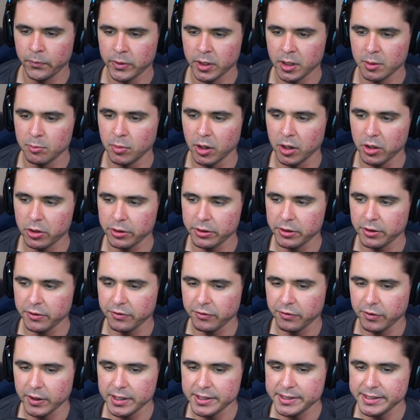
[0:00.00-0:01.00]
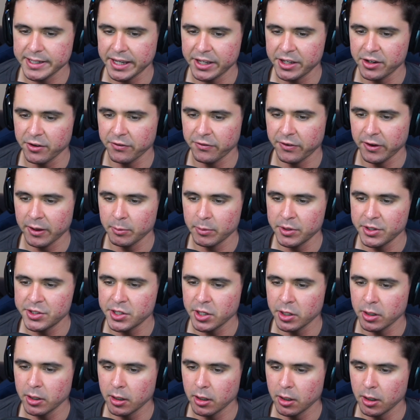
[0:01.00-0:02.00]
Your mother and your friends and your family
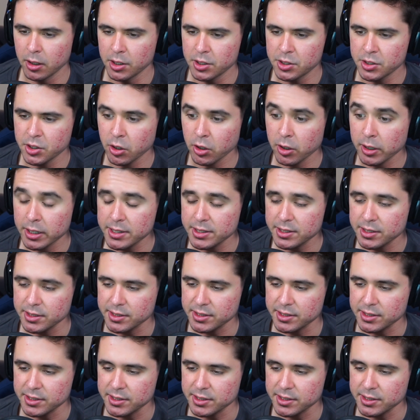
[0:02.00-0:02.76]
to turn into